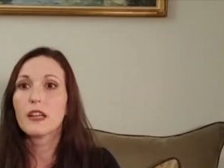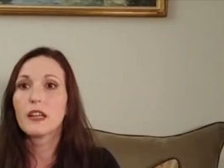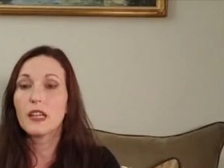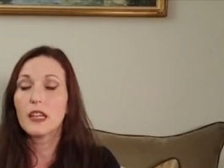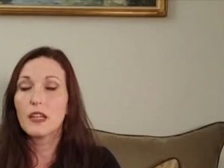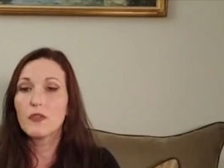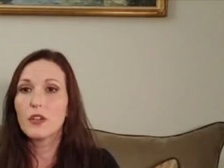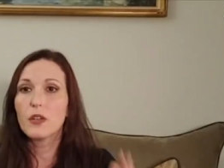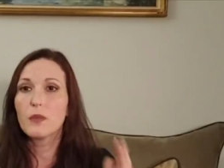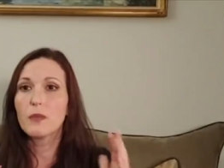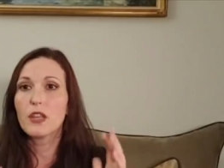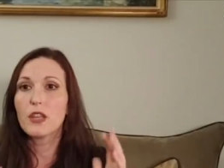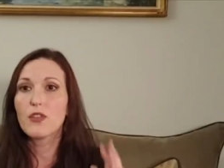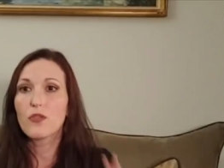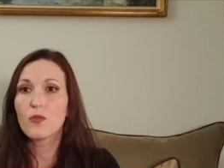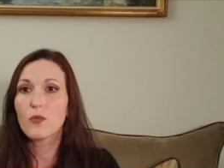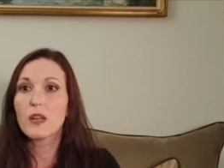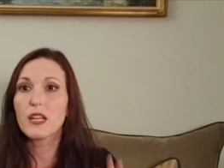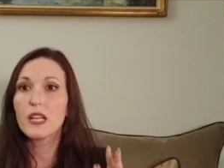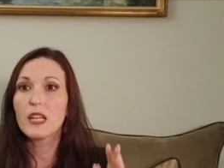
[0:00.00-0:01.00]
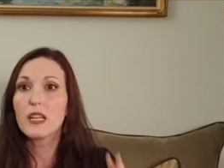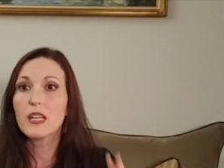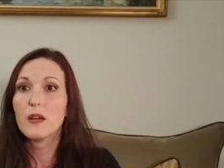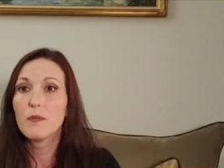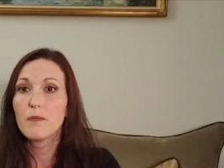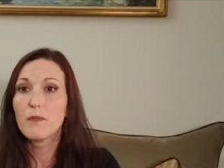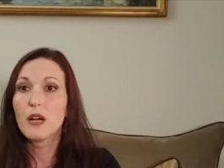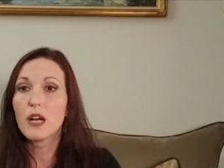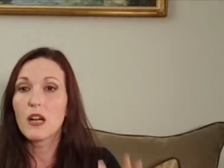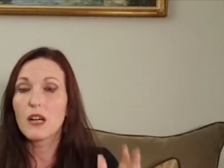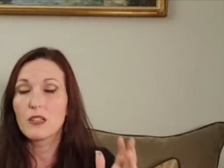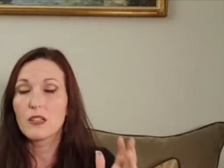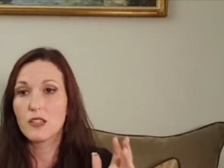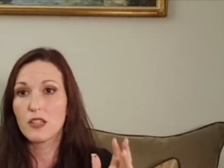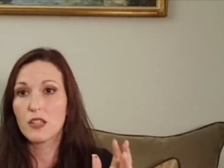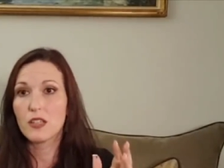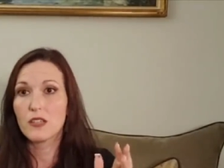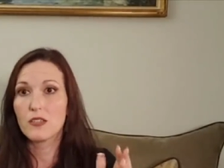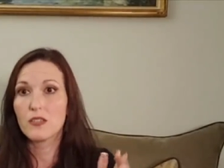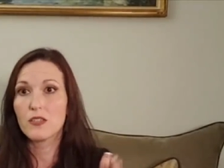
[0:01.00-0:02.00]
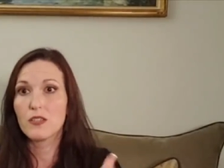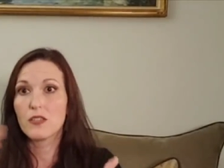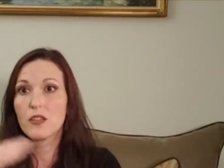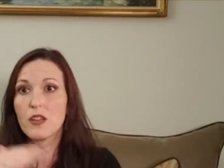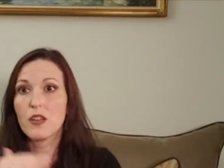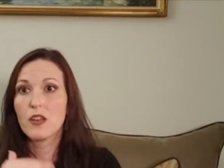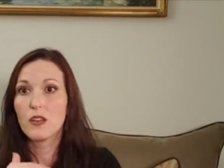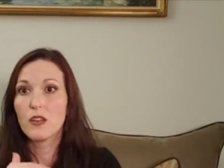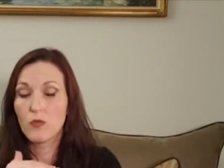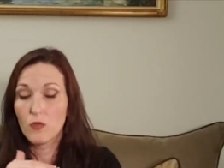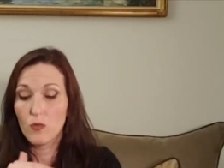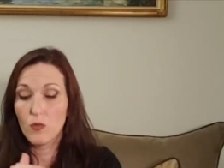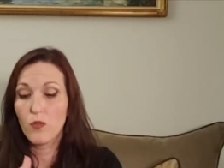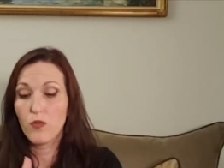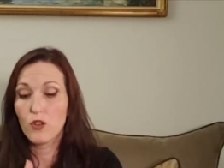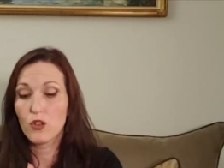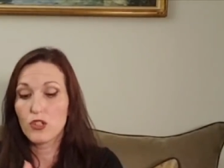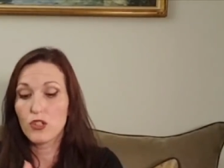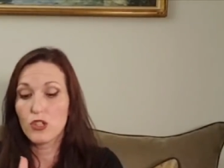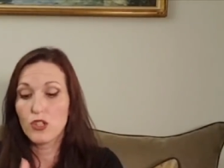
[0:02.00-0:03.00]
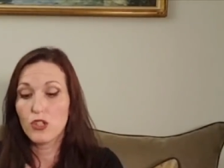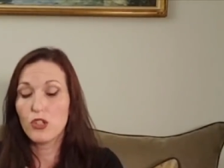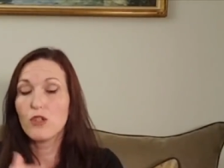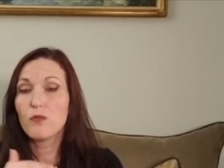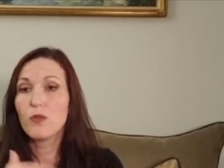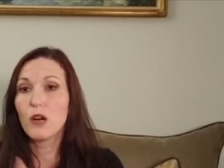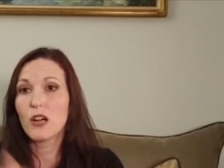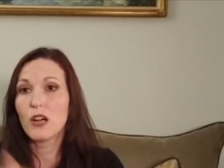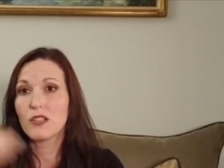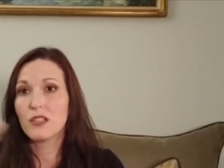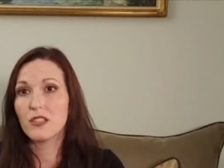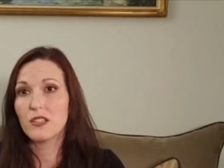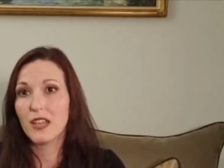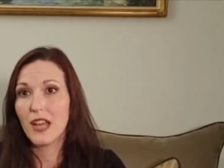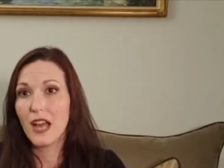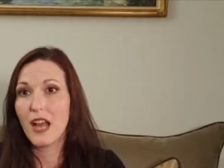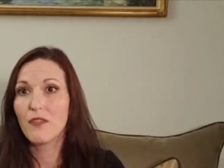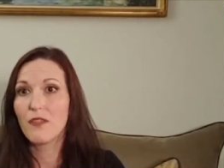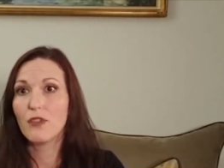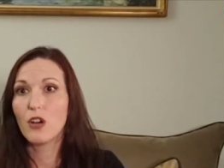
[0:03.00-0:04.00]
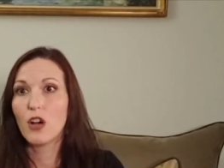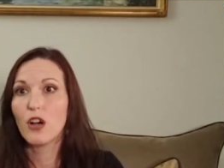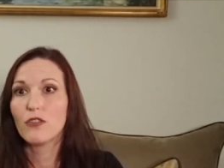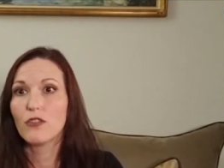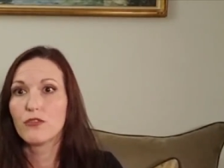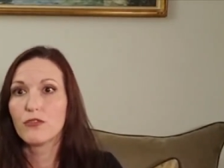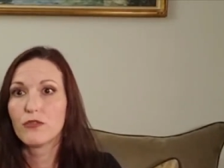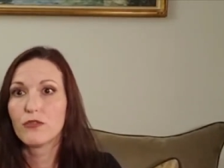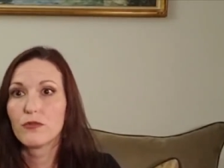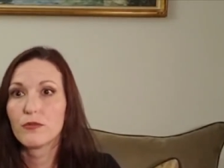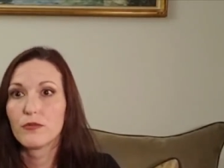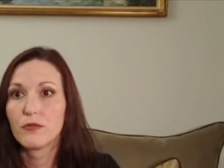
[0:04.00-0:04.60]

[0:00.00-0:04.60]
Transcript: giving me three boxes for two boxes at half off.